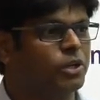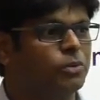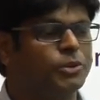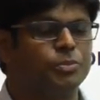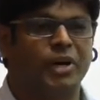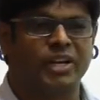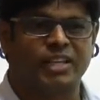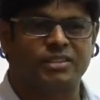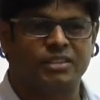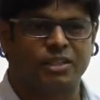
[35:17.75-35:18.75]
rupees per
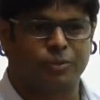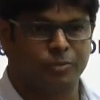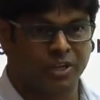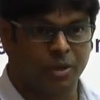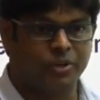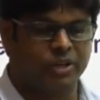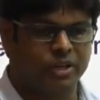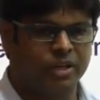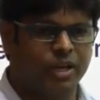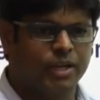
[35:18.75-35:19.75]
castration from the community.